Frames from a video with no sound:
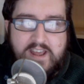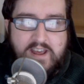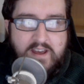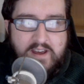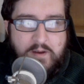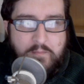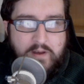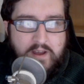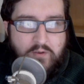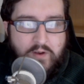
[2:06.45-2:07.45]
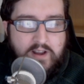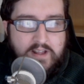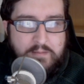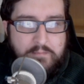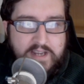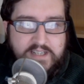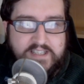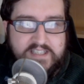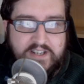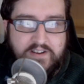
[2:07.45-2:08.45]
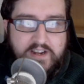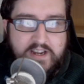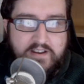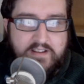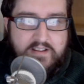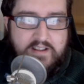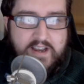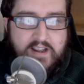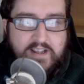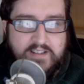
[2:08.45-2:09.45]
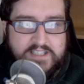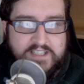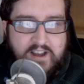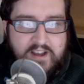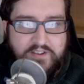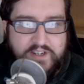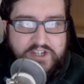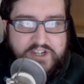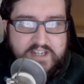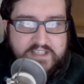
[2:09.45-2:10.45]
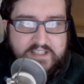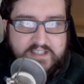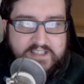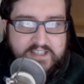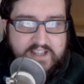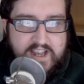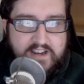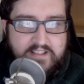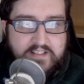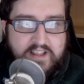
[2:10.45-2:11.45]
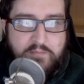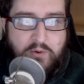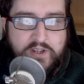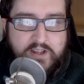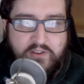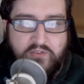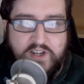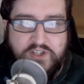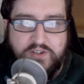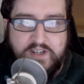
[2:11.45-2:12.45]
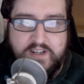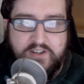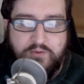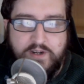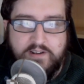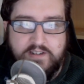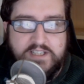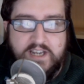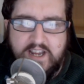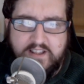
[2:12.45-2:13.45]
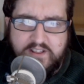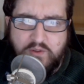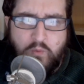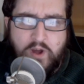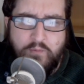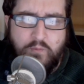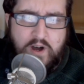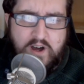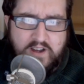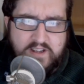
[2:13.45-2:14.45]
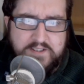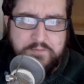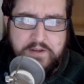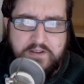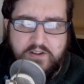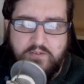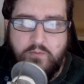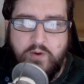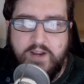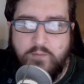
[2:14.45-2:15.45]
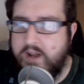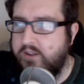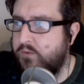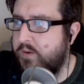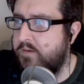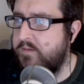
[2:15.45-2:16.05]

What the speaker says: I quite like the mace design, and I like the scars on his chest and things like that. And I think they've brought out his facial details really nicely. I think the white warg has been done really well as well.